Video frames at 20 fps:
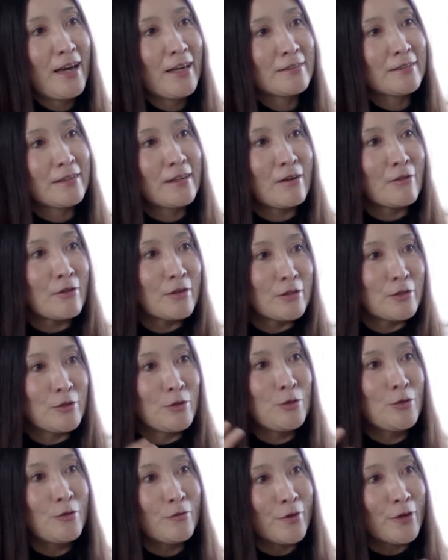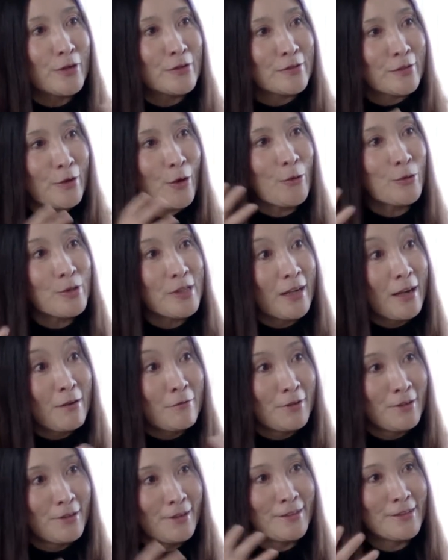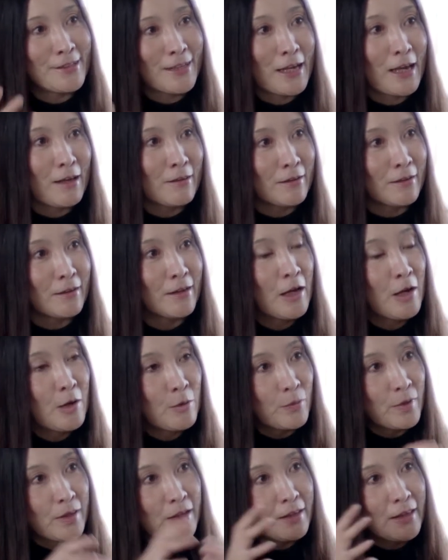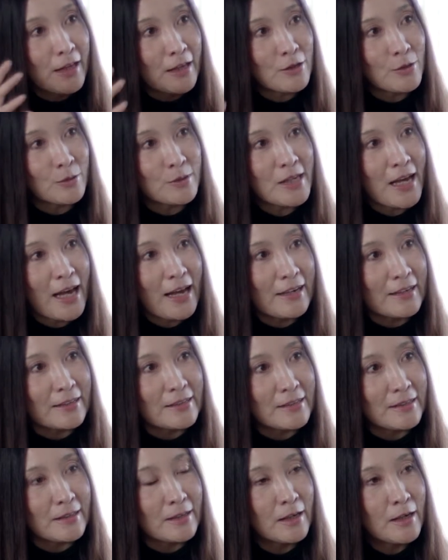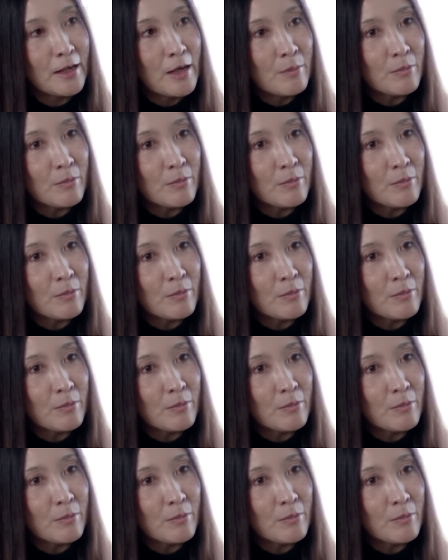as a current universe holding everything together within that totality,